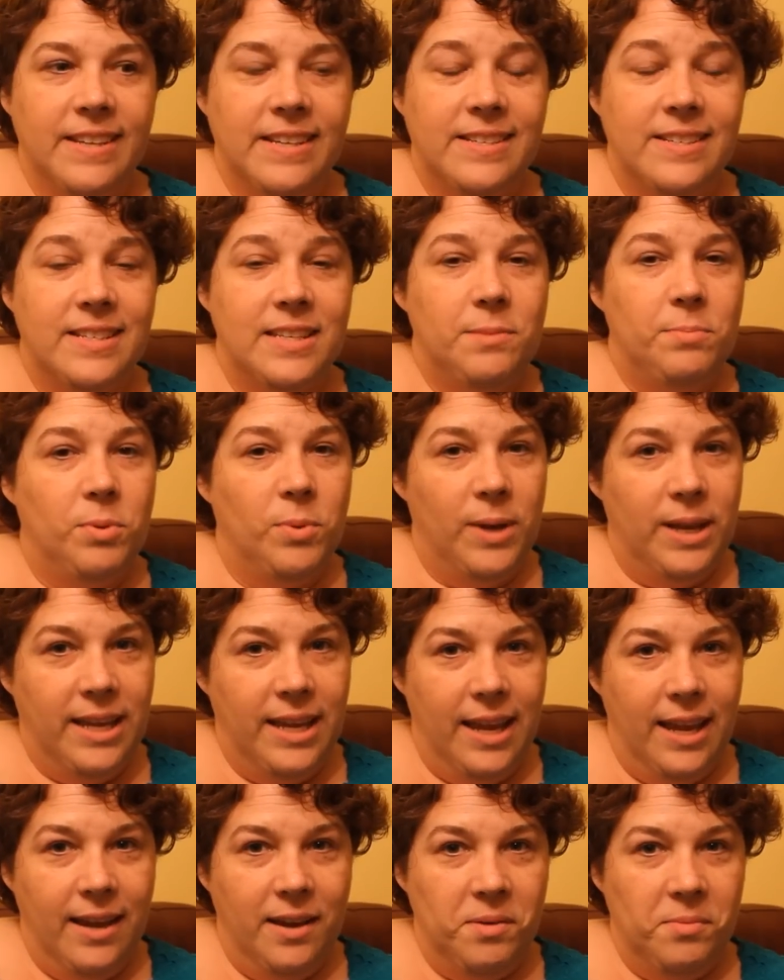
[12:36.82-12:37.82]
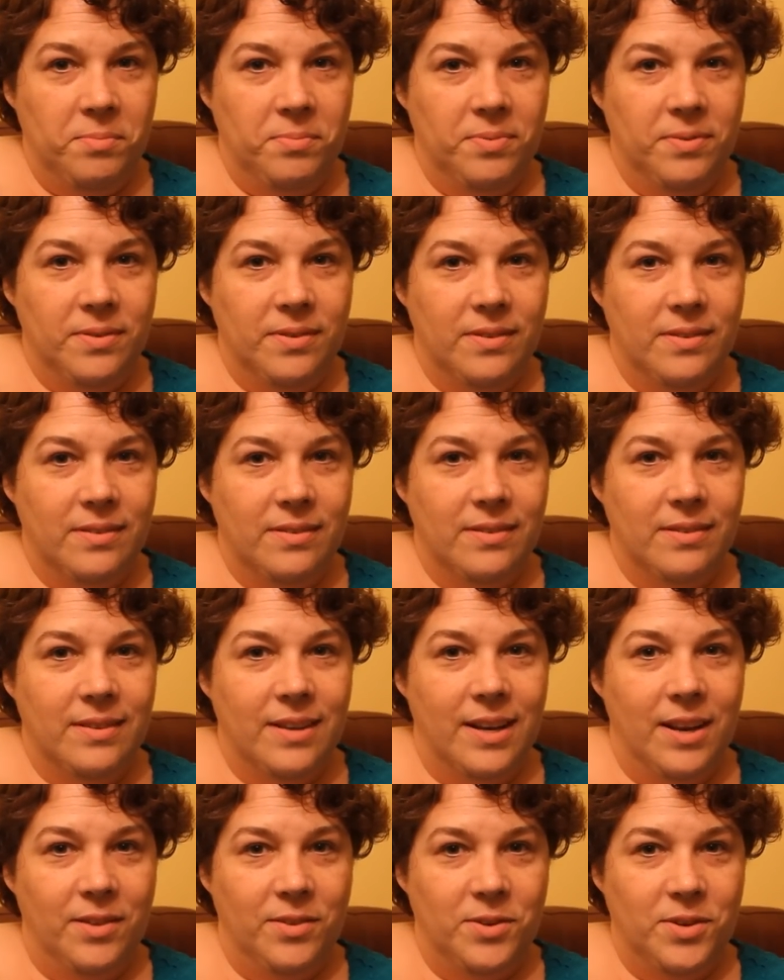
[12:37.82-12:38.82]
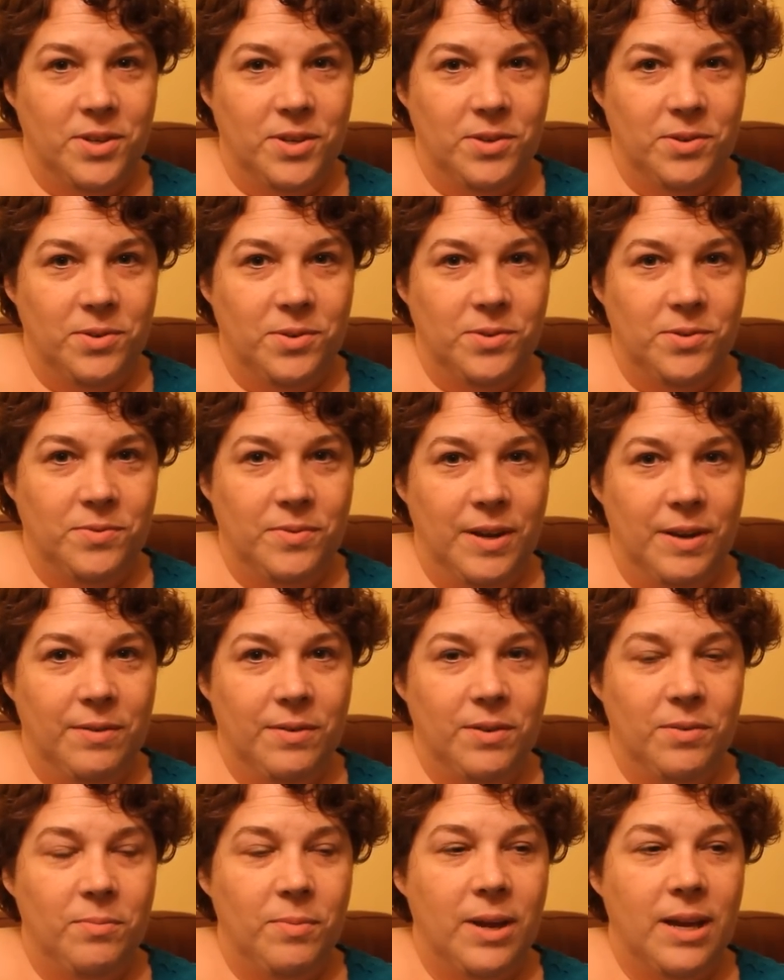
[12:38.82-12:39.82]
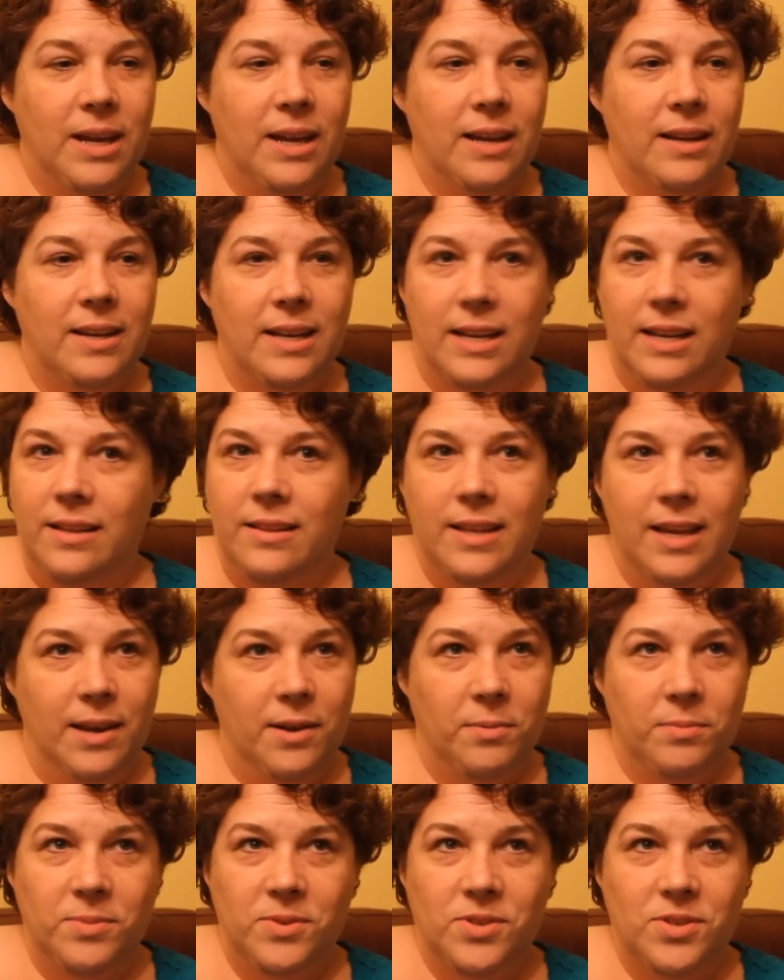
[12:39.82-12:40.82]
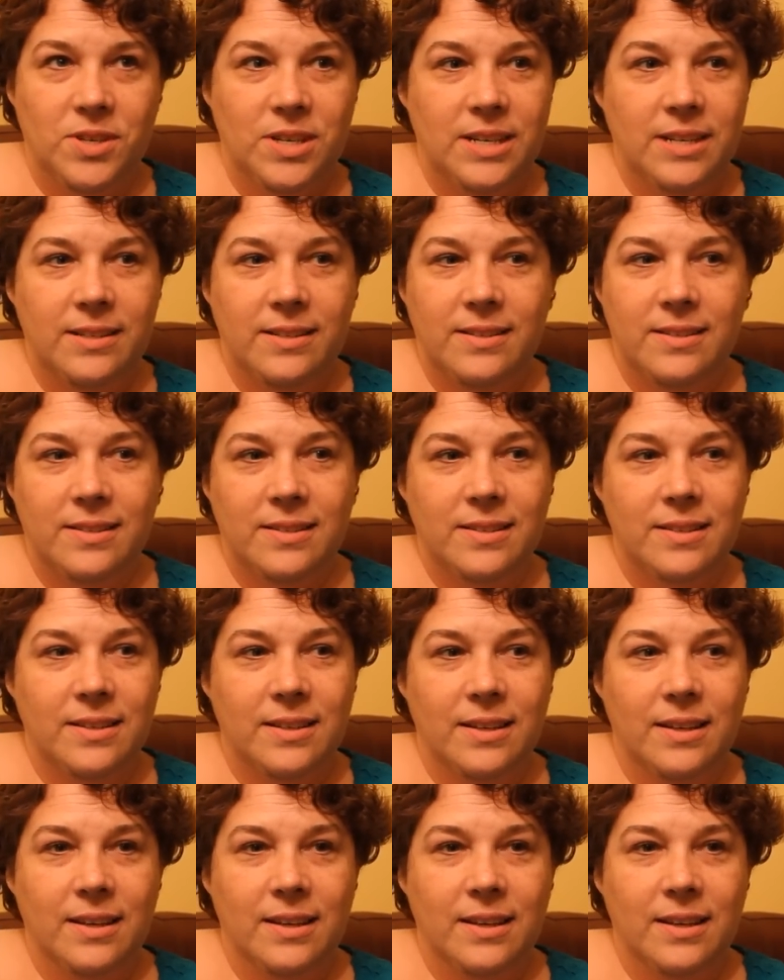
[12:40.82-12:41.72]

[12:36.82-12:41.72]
Sleepaway Camp, another huge favorite of mine. Any of the Elm Streets.